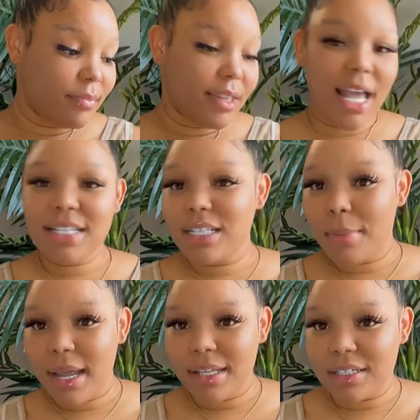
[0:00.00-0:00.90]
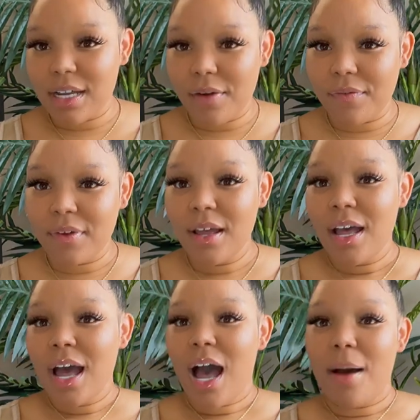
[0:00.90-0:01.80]
that's the main stuff
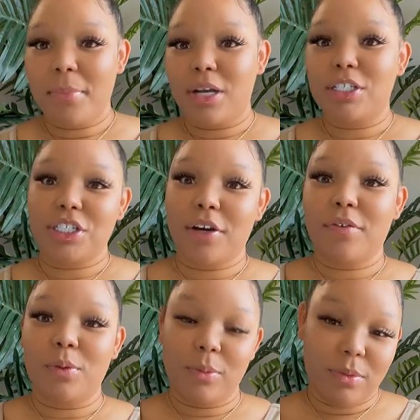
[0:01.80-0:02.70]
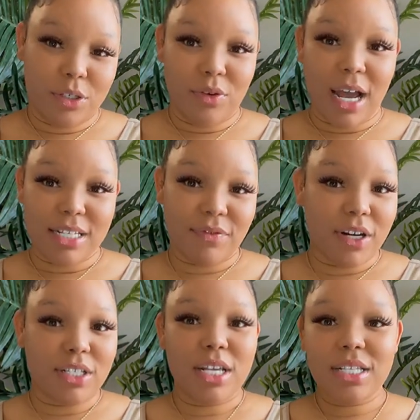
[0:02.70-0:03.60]
I'm going to share with you guys
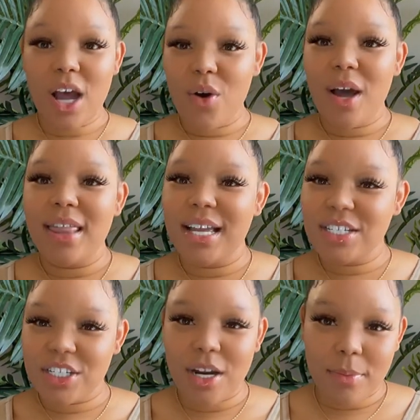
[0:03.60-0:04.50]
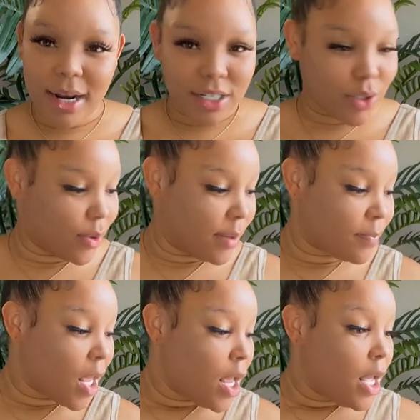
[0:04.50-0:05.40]
first. So let's just jump right into
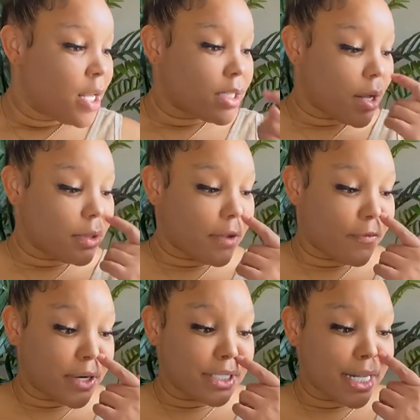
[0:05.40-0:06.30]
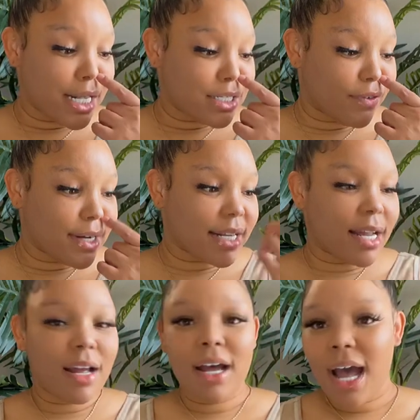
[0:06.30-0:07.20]
it. So the first thing, as far as
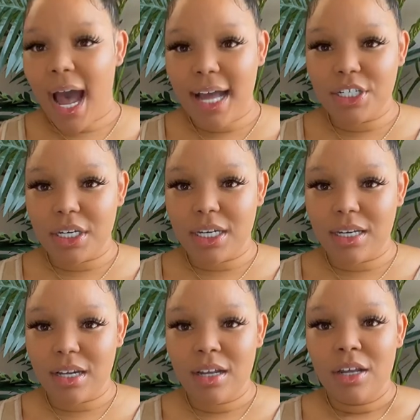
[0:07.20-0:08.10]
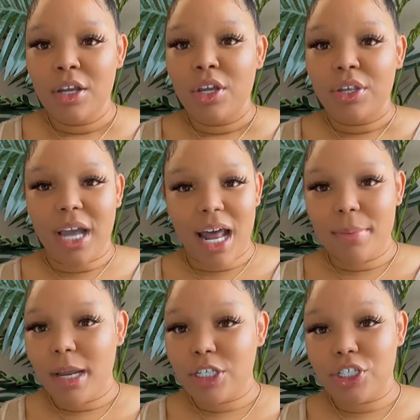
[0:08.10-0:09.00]
like hygiene, you got to
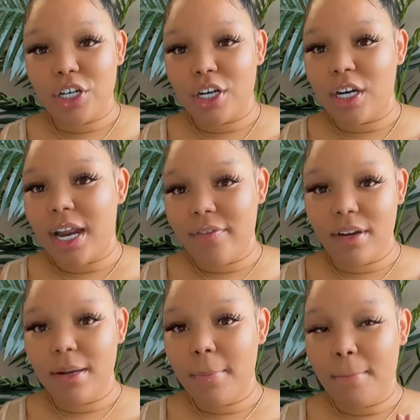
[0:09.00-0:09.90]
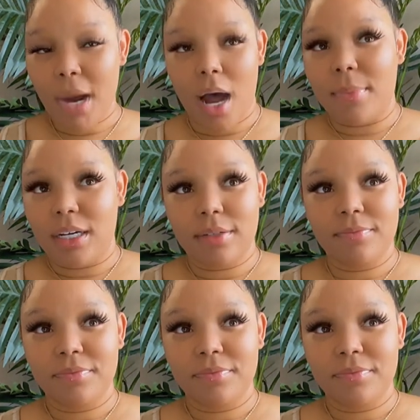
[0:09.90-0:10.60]
make sure every mama,